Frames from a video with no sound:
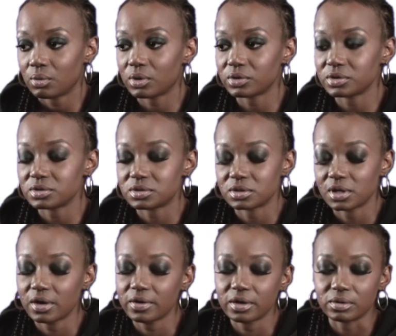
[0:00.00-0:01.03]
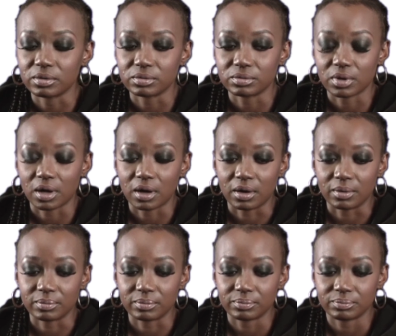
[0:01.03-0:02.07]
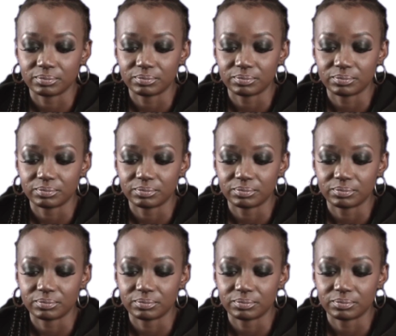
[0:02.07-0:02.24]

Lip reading: Well, the scenario